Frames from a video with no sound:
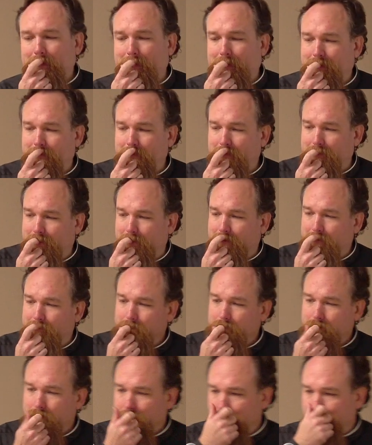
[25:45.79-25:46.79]
and uh,
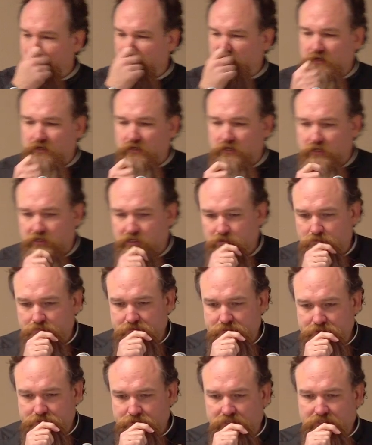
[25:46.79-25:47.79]
are
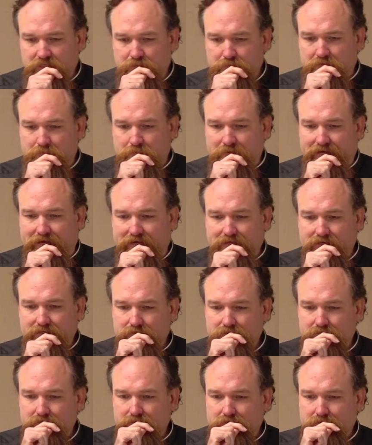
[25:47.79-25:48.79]
overjoyed to be back.
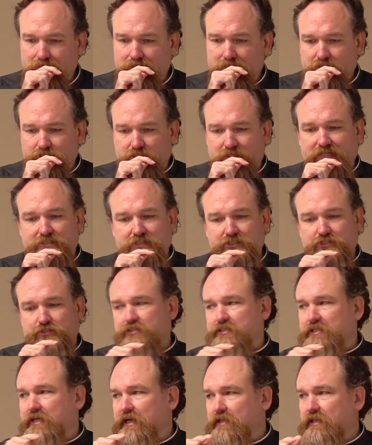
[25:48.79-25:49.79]
So that's
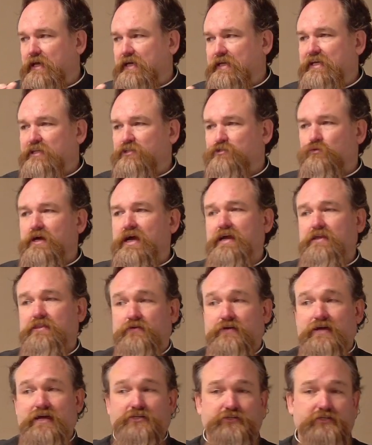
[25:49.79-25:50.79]
interesting. Like he's right.
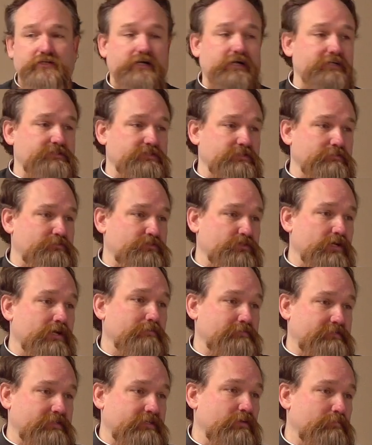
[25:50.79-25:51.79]
There actually are some
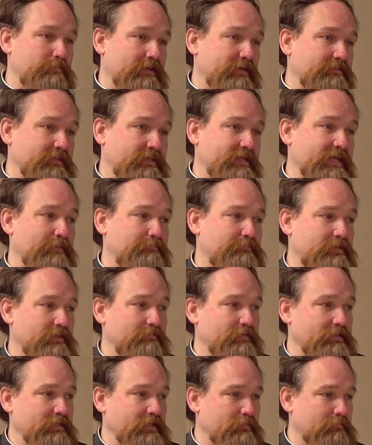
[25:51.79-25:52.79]
psalms that are about the
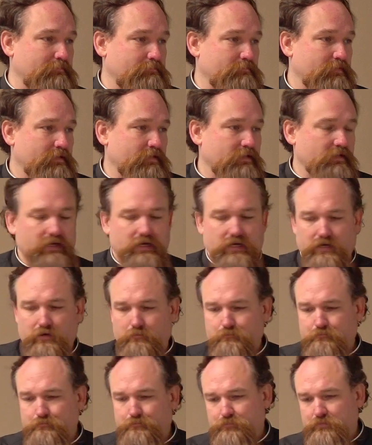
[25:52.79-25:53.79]
captivity.
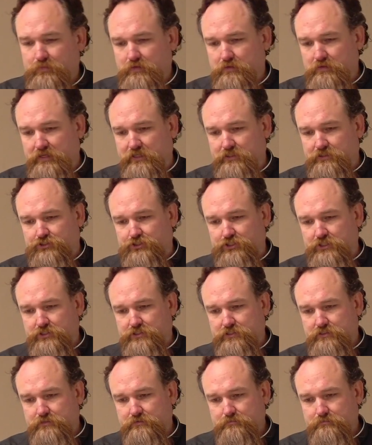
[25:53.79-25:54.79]
Um, it's
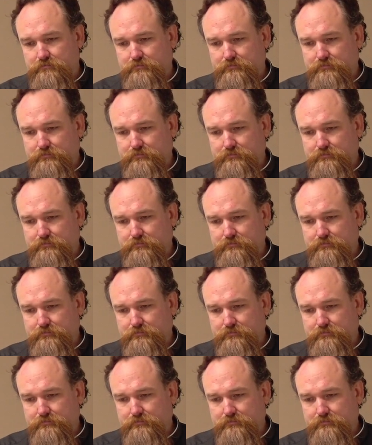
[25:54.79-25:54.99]
just